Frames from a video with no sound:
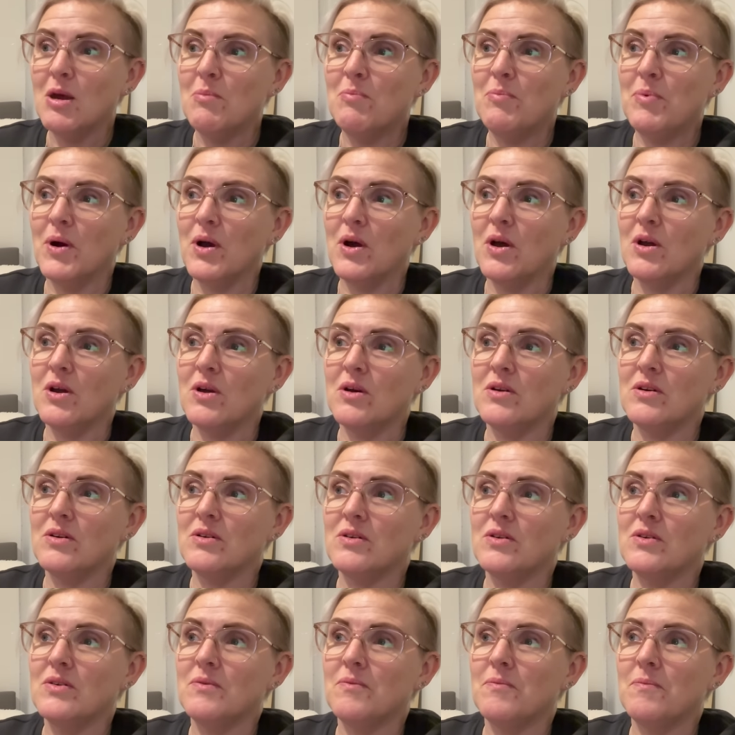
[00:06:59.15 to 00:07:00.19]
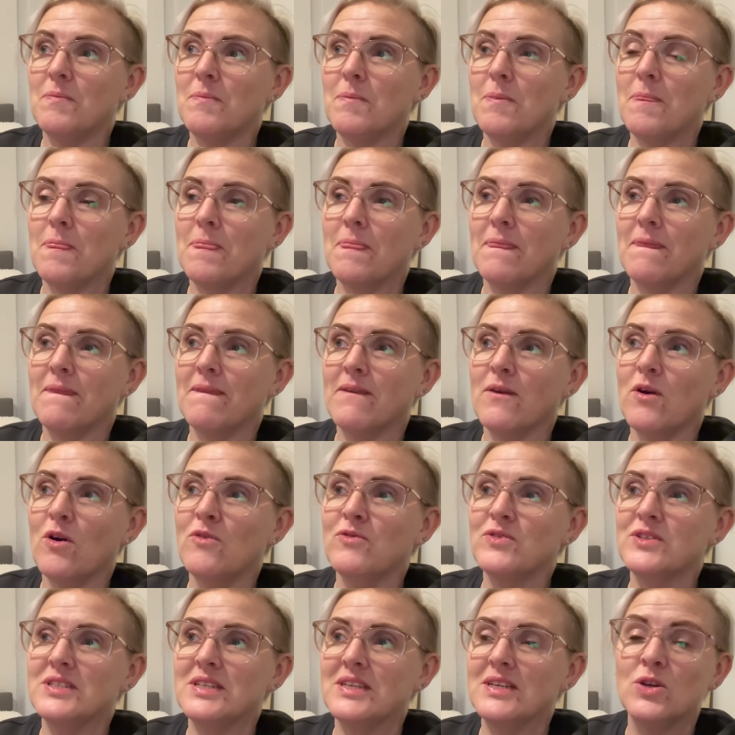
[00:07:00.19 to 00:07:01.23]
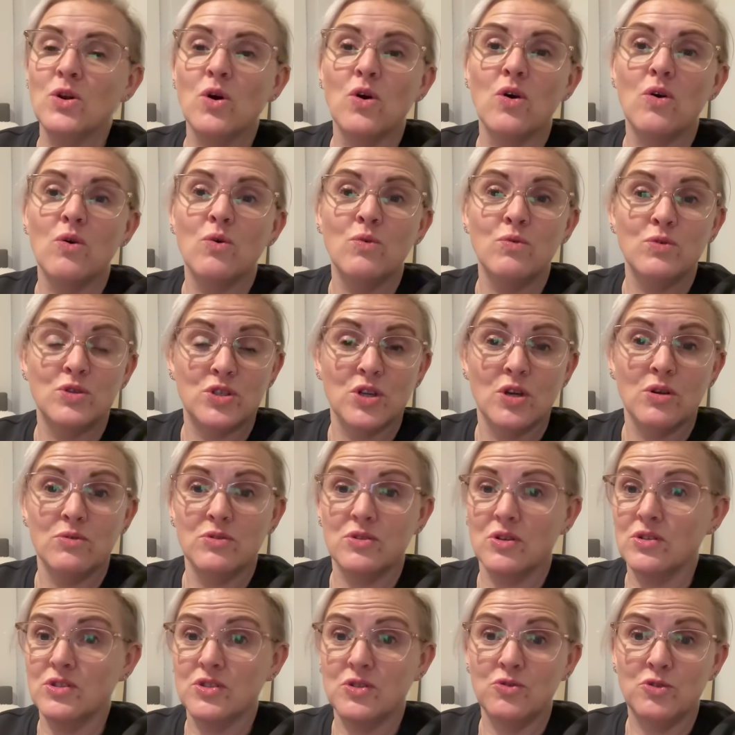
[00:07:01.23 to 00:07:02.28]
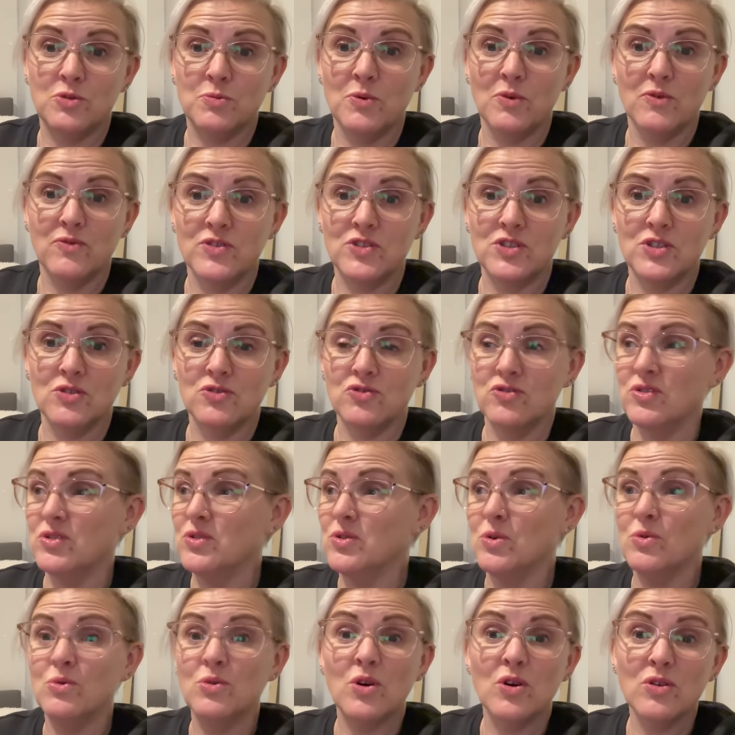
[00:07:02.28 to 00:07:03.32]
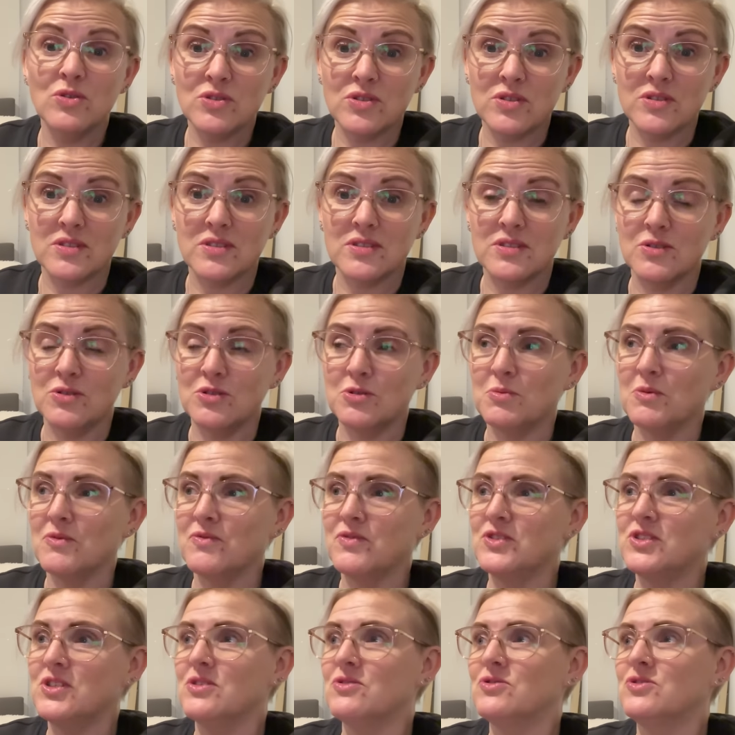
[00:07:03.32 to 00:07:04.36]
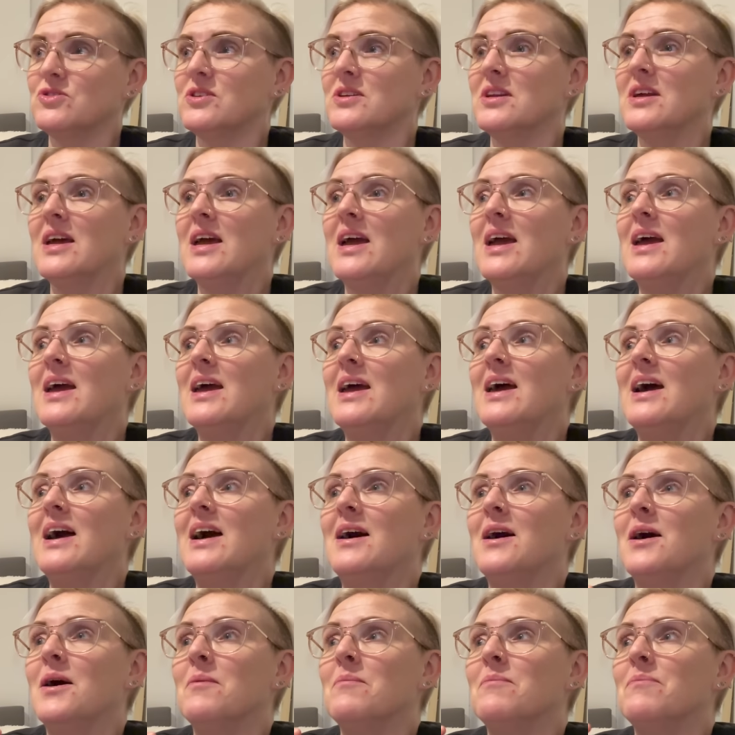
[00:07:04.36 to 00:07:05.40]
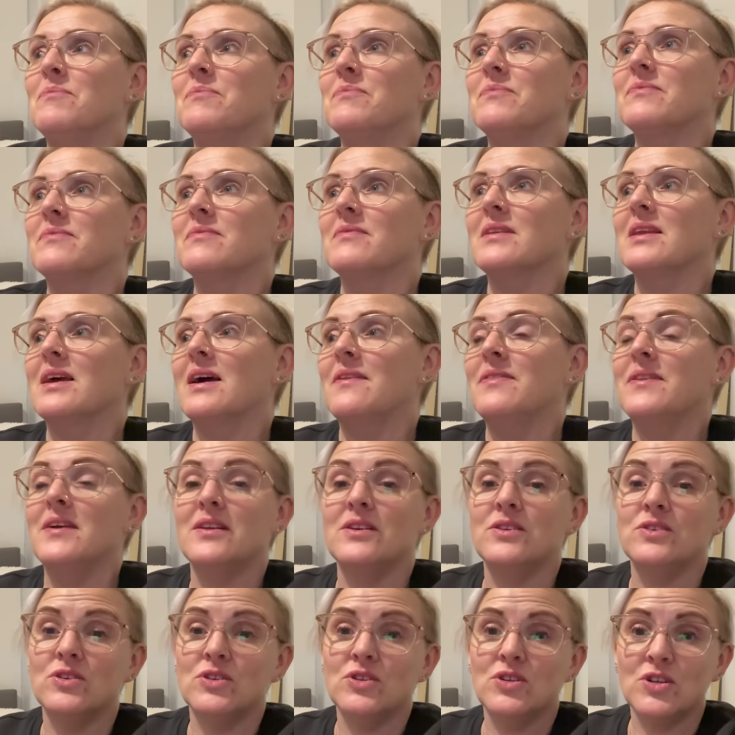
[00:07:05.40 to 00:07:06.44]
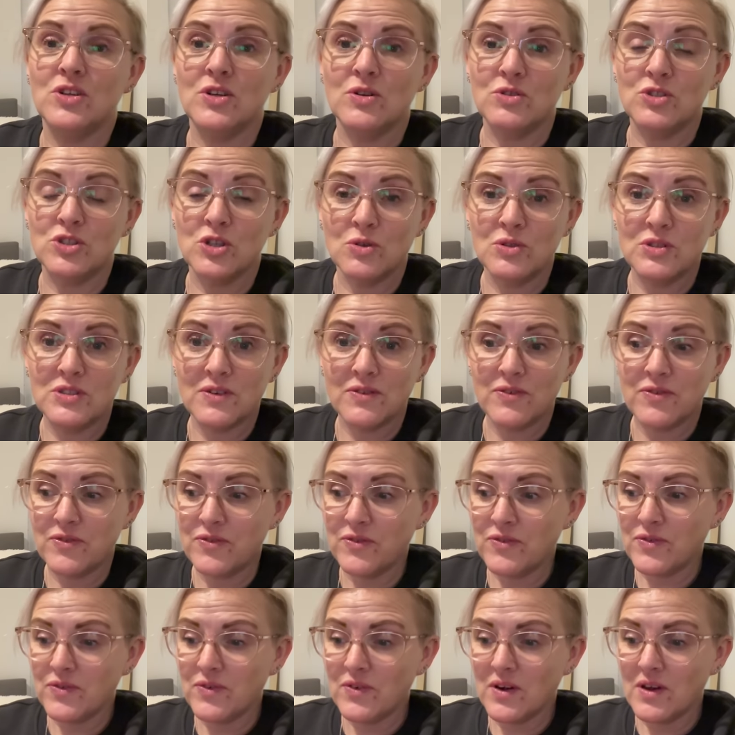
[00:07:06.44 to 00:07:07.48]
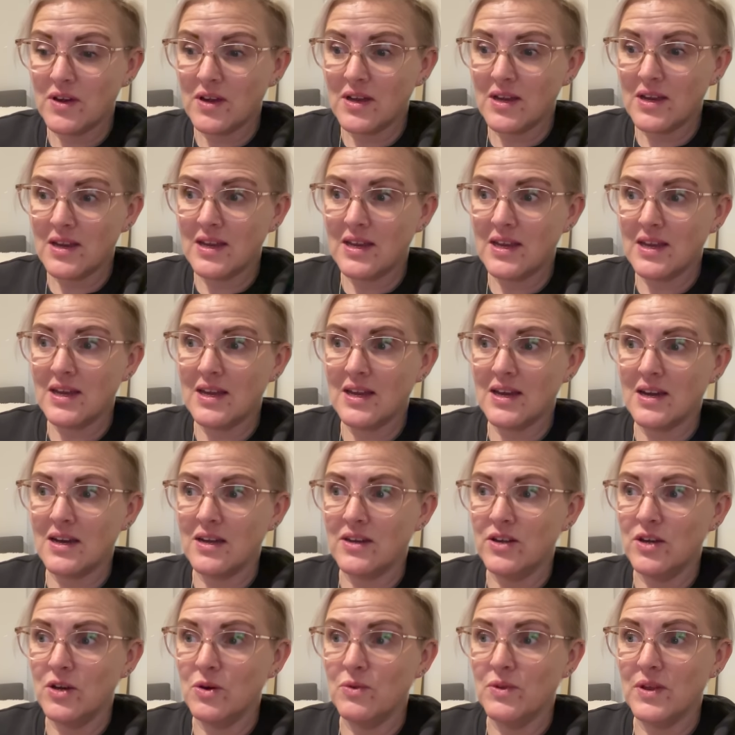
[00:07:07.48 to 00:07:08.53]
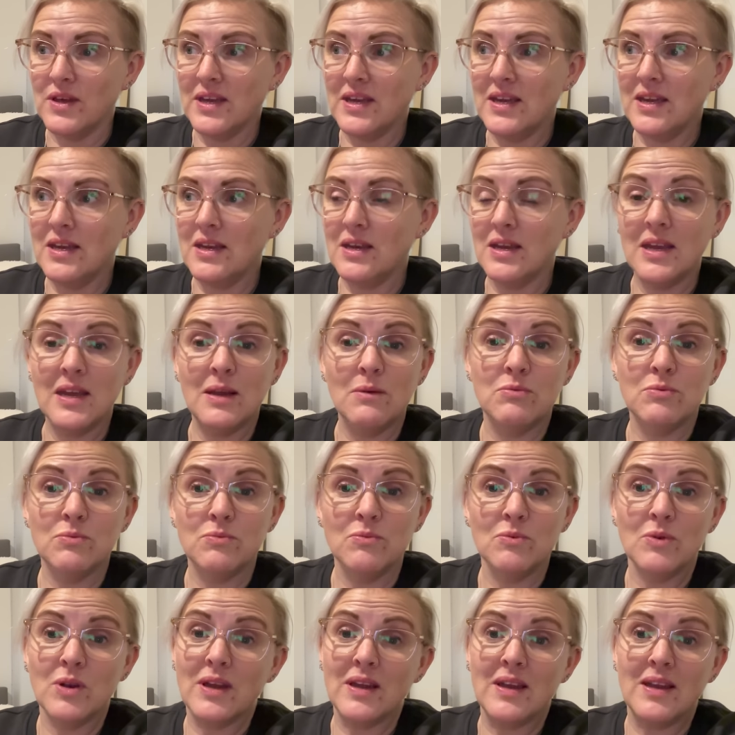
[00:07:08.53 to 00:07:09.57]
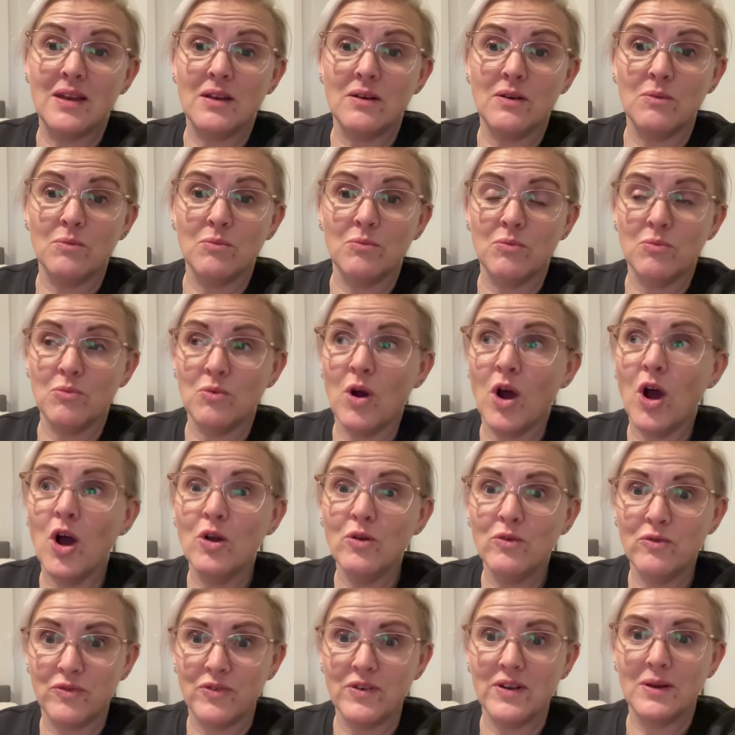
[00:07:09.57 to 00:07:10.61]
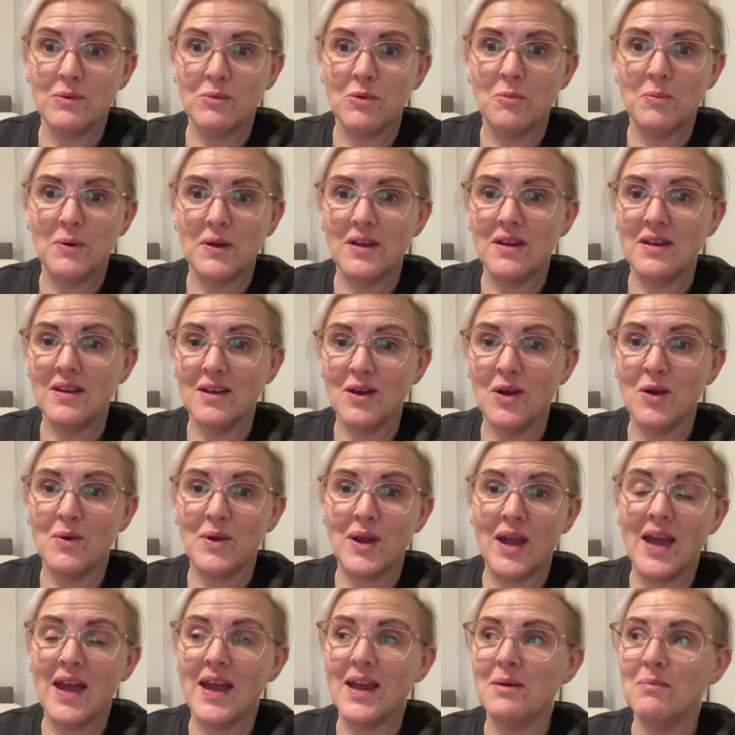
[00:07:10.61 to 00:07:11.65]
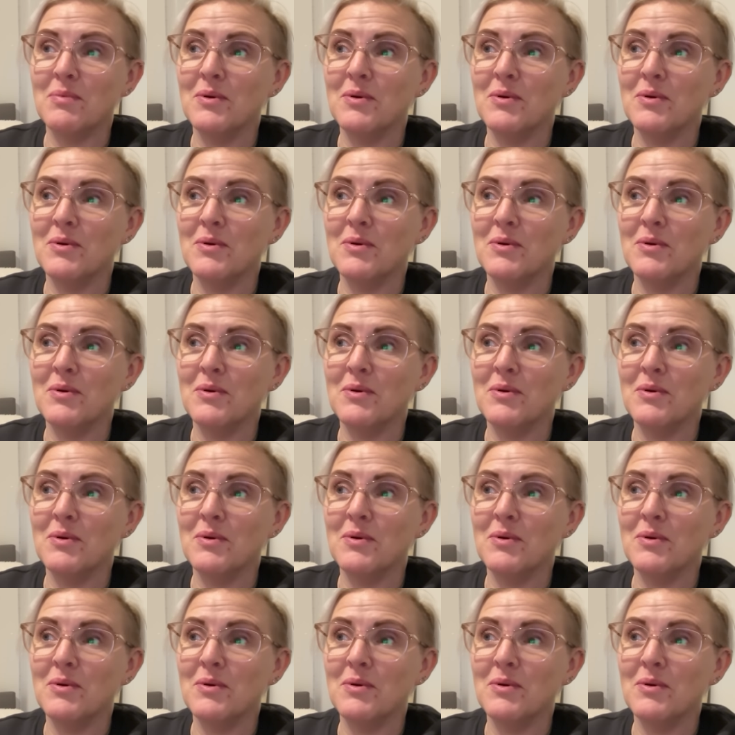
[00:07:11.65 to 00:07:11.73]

But obviously not all shows are suitable children. Not all concerts are suitable for children. And then, you know, Joseph, I know that he hopefully will be okay.